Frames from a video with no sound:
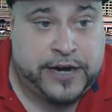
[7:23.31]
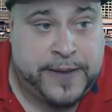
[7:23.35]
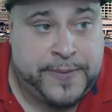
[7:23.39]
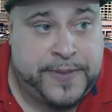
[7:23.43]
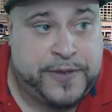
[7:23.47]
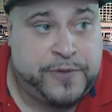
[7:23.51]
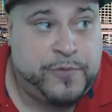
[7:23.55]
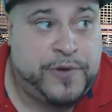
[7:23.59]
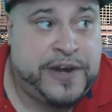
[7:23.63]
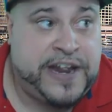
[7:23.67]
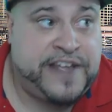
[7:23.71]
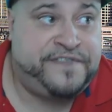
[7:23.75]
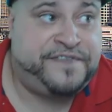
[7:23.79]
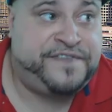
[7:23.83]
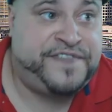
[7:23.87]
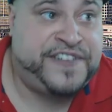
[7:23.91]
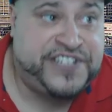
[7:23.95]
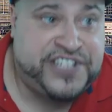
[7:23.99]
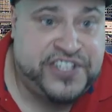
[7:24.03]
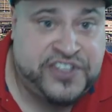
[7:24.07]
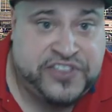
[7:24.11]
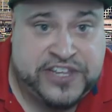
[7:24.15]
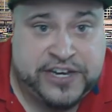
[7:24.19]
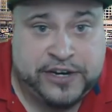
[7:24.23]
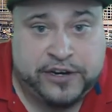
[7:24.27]
and then when I
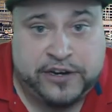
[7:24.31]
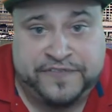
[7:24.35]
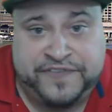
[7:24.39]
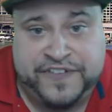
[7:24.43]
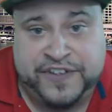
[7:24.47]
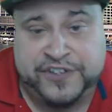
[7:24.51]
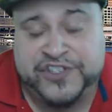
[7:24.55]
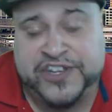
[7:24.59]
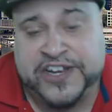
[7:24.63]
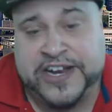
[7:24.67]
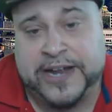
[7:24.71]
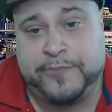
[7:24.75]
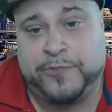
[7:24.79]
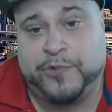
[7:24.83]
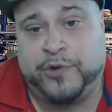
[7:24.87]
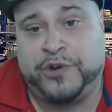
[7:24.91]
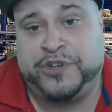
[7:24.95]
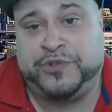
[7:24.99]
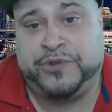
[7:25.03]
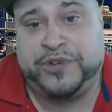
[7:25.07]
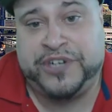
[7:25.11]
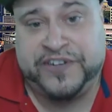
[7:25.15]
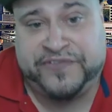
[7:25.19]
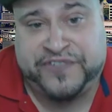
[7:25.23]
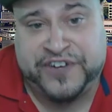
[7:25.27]
visit there, it feels like I'm
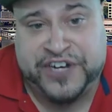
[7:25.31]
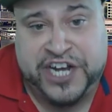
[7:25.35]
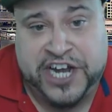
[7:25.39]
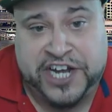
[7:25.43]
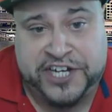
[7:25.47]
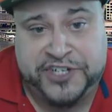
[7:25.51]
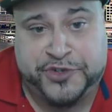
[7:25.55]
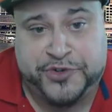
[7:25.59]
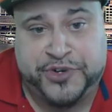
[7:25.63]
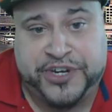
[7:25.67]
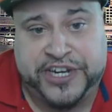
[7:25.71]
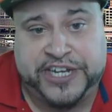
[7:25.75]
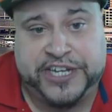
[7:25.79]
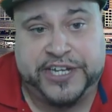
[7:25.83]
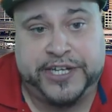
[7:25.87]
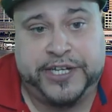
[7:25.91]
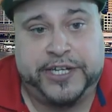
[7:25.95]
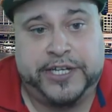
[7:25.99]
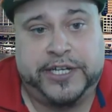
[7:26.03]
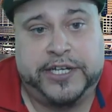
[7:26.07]
going to a different country.